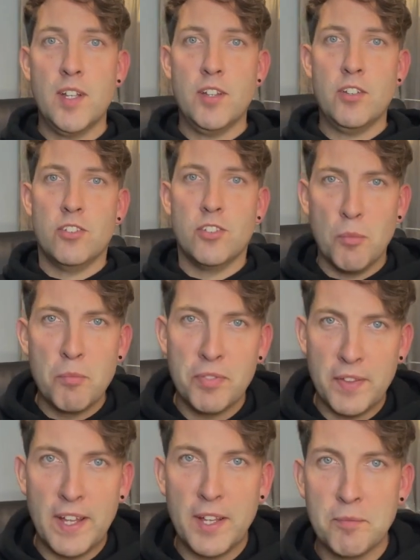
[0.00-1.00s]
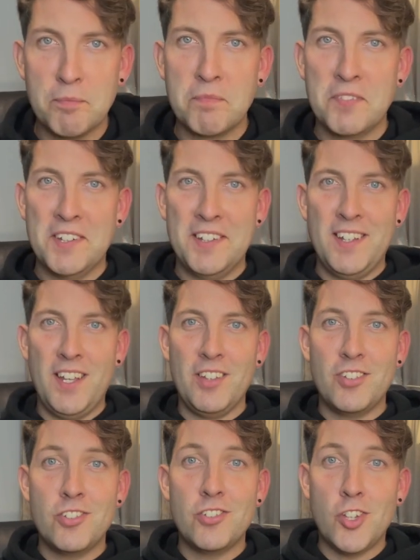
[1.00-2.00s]
something
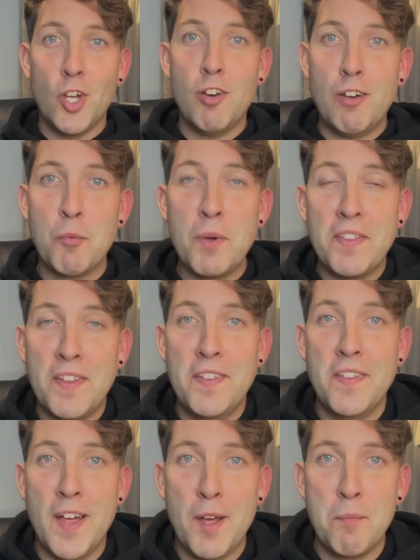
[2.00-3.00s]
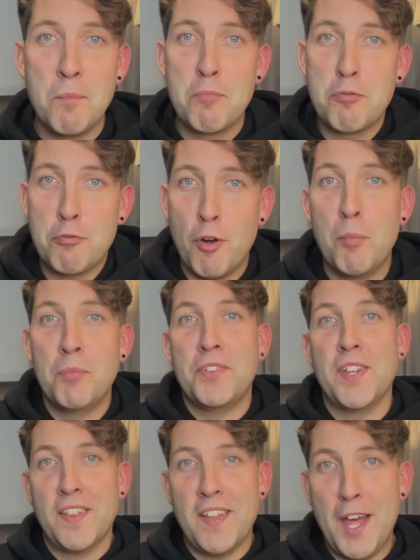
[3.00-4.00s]
is stirring within them,
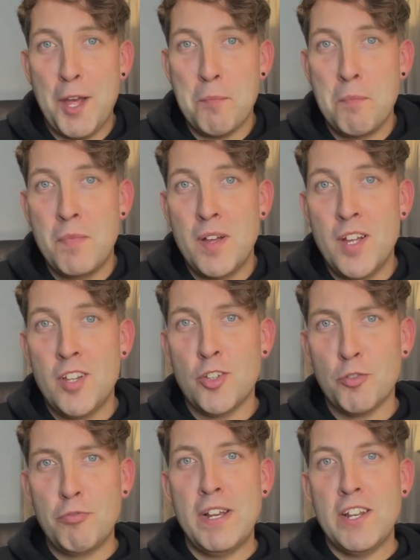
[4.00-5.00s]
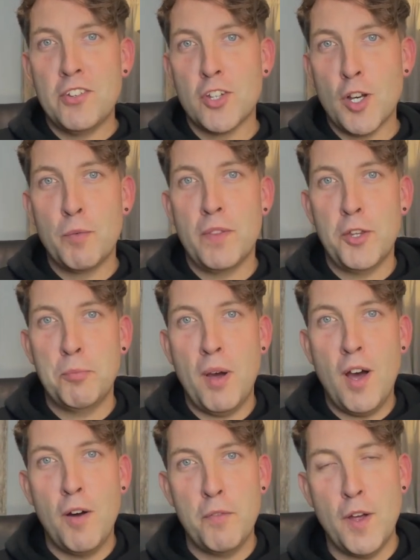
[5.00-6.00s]
prompting them to rediscover this
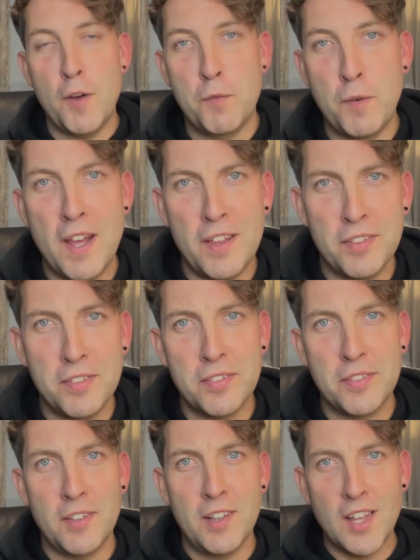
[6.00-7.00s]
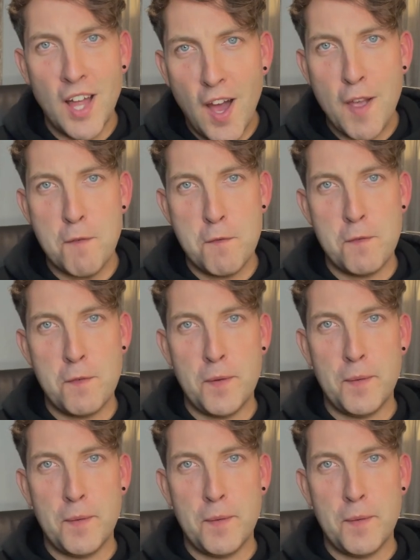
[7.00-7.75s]
part of their faith life.